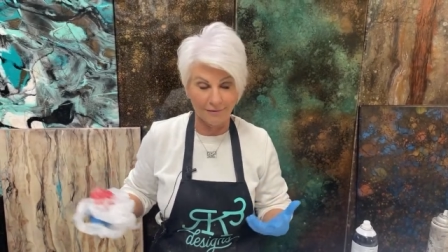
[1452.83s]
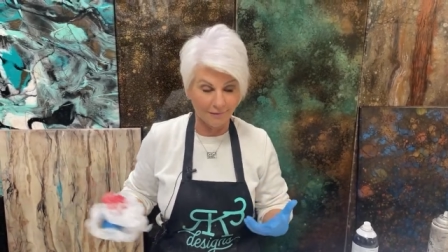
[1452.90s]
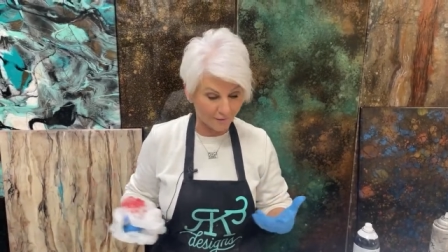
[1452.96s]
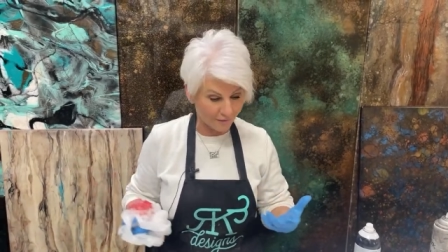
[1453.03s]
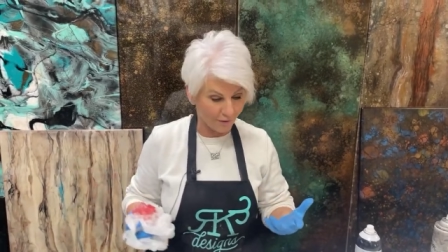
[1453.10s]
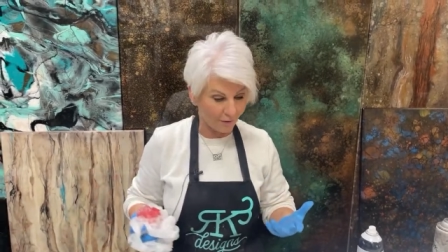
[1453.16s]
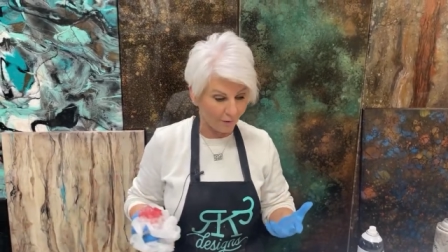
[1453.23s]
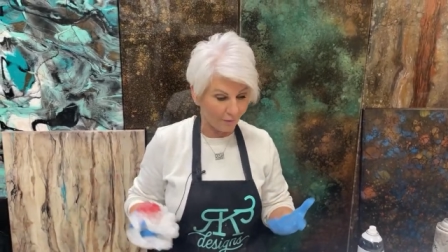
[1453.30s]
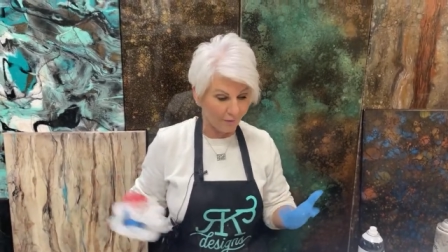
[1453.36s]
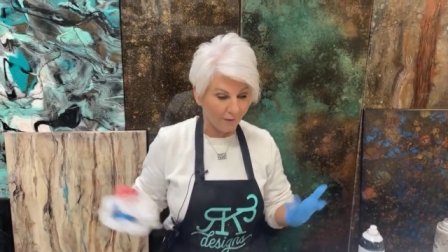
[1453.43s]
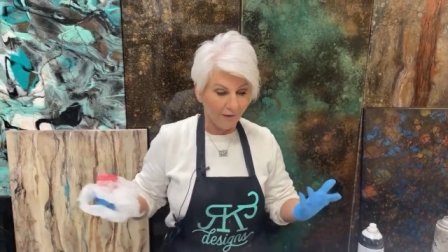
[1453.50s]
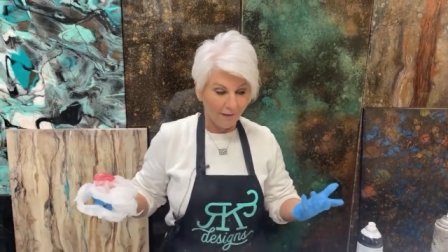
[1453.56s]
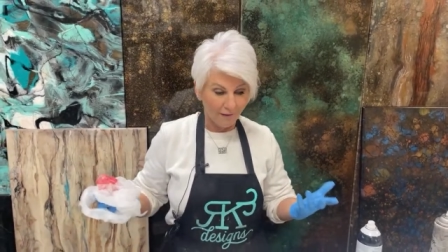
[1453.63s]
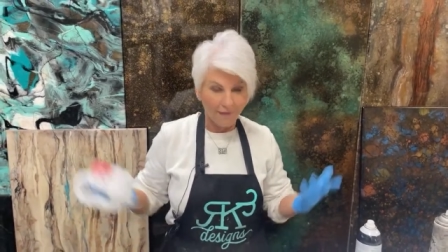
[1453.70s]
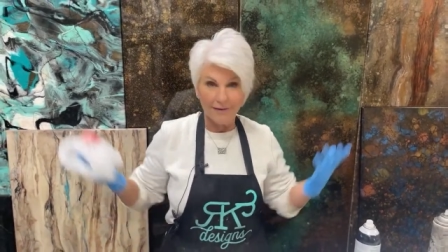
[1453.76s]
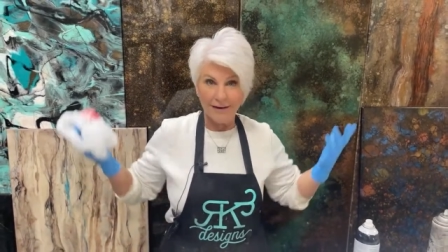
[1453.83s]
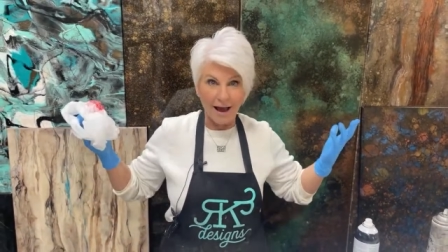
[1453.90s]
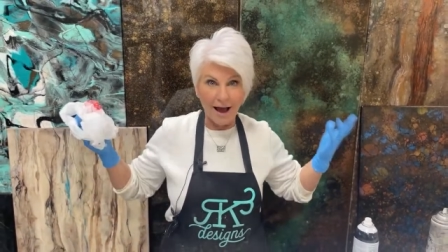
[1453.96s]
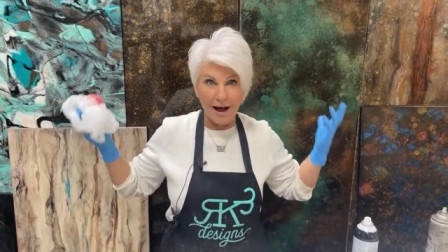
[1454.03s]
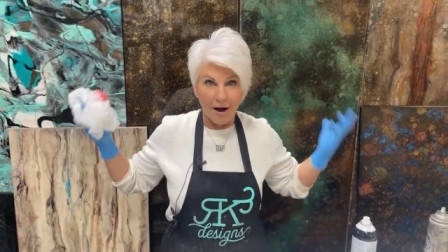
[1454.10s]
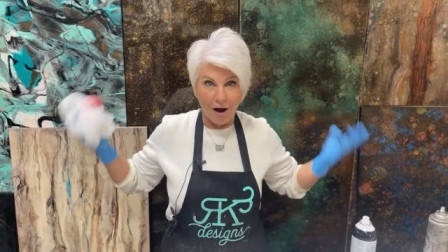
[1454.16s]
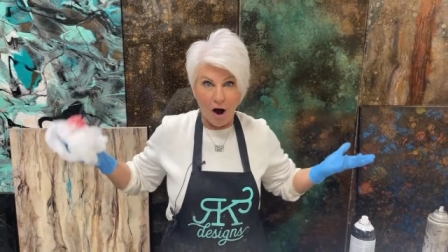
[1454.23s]
What? So,
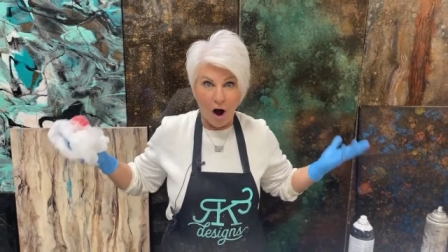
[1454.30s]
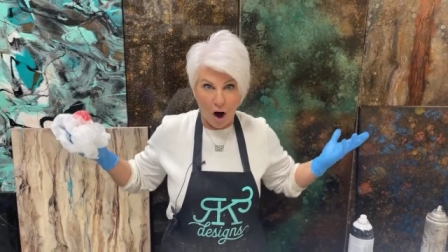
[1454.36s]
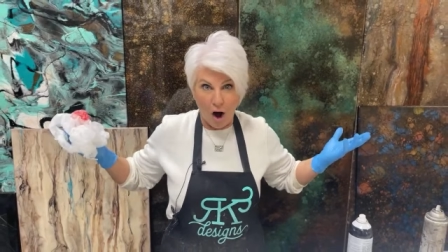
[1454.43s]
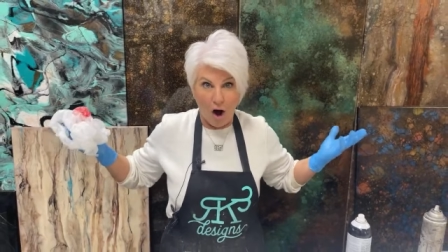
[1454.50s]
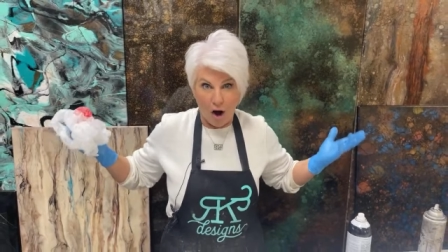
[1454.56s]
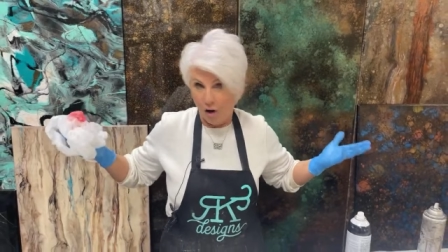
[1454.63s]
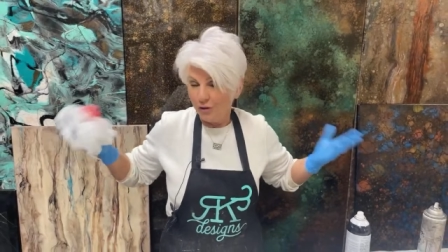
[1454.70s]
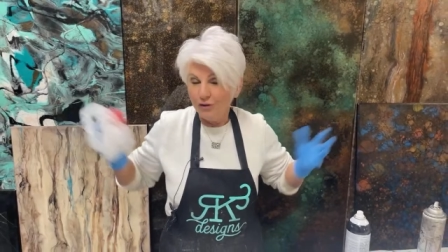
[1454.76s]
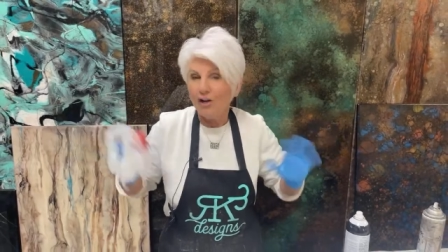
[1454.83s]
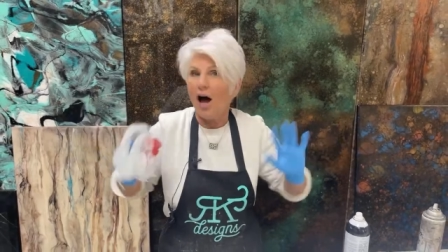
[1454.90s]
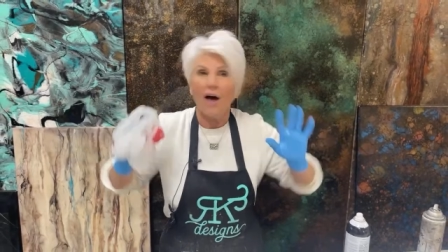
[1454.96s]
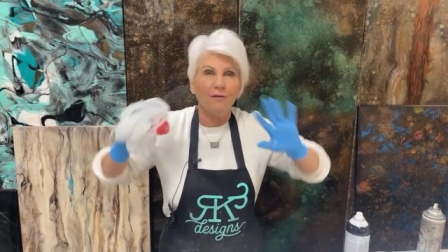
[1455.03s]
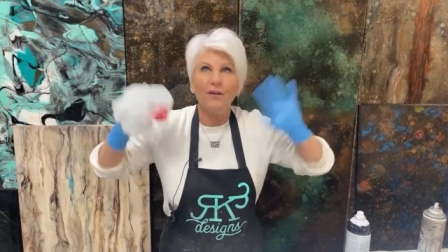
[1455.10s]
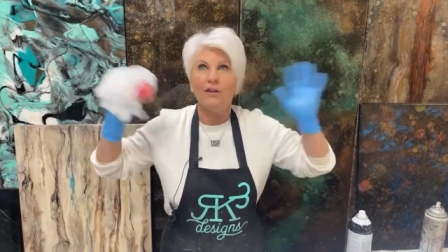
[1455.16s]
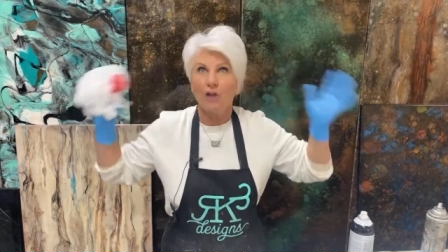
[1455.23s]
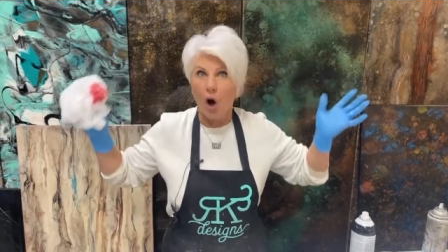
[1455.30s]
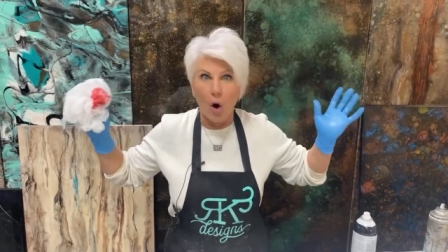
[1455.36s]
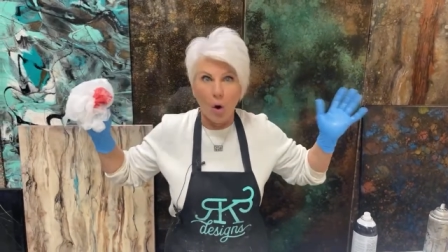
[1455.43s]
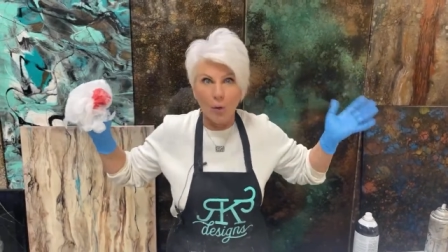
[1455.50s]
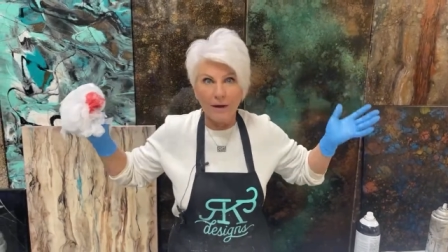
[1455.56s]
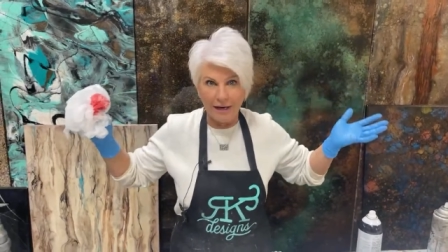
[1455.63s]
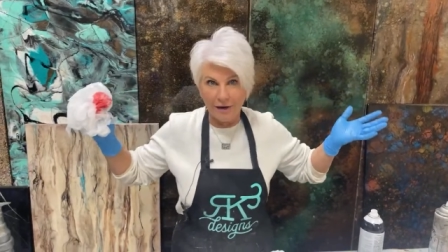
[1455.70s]
yeah, not this
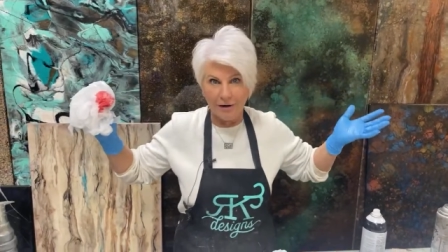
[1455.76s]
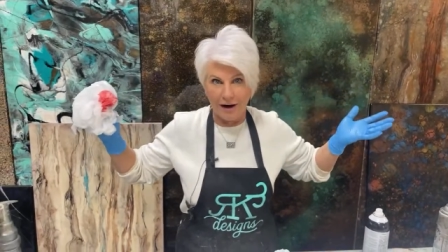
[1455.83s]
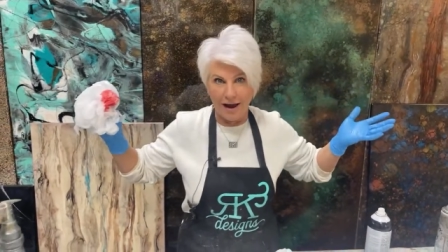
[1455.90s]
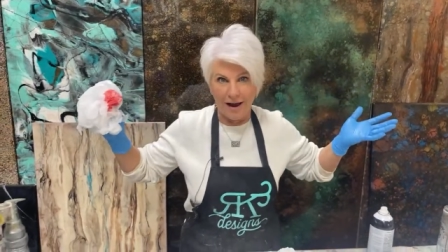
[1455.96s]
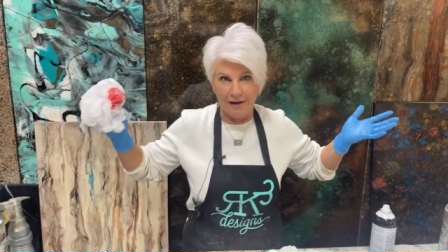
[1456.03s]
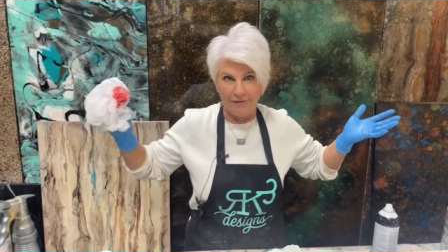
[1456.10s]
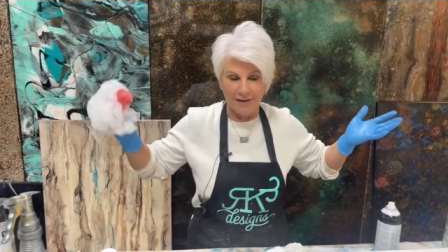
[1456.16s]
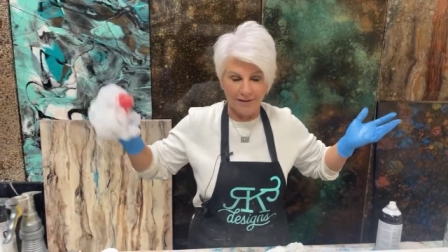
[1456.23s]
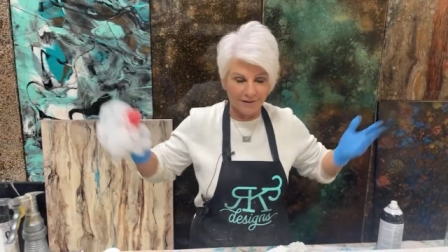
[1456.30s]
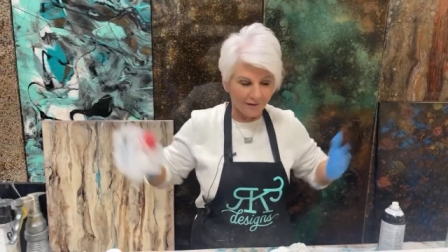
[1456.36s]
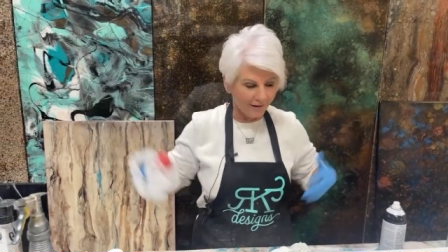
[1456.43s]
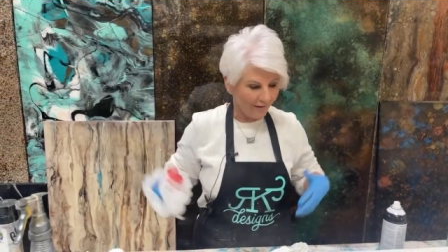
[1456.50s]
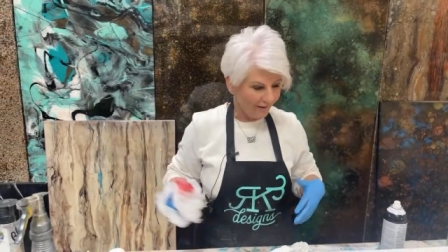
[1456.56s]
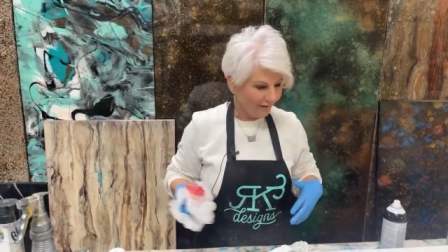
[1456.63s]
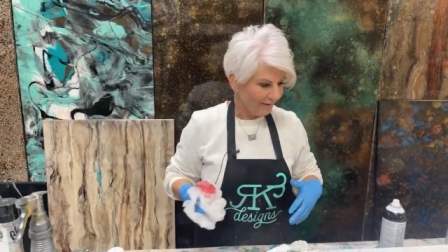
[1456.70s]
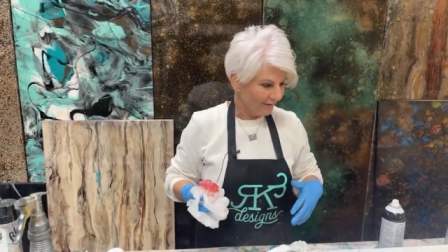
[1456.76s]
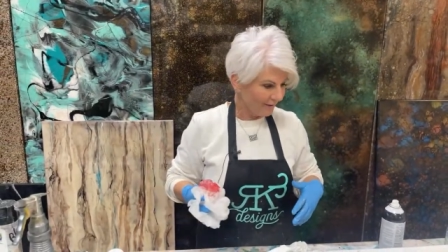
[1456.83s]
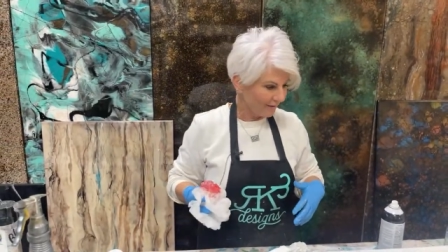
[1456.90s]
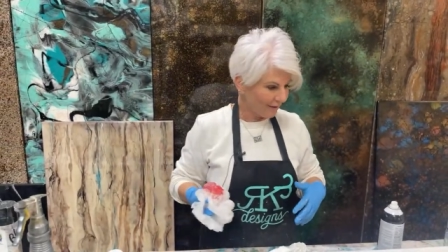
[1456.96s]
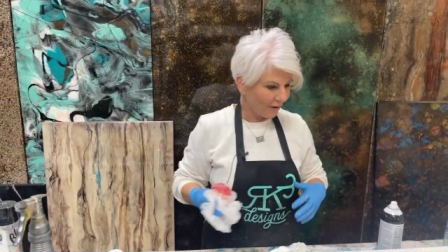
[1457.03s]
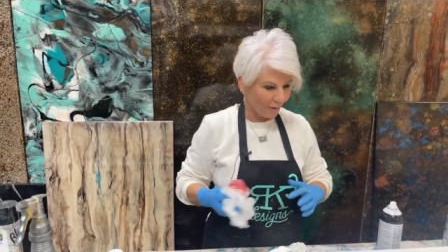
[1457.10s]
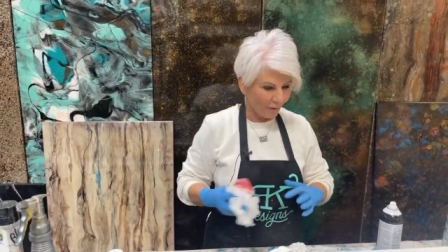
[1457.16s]
whole year I have it. Yeah.
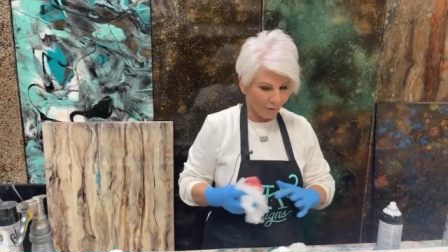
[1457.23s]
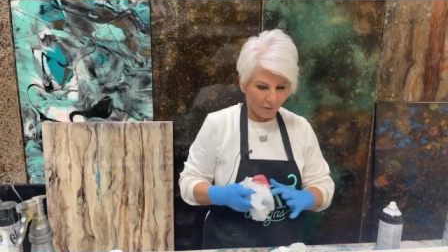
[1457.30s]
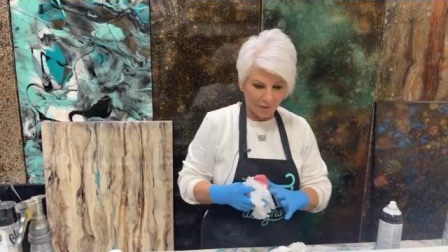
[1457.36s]
So.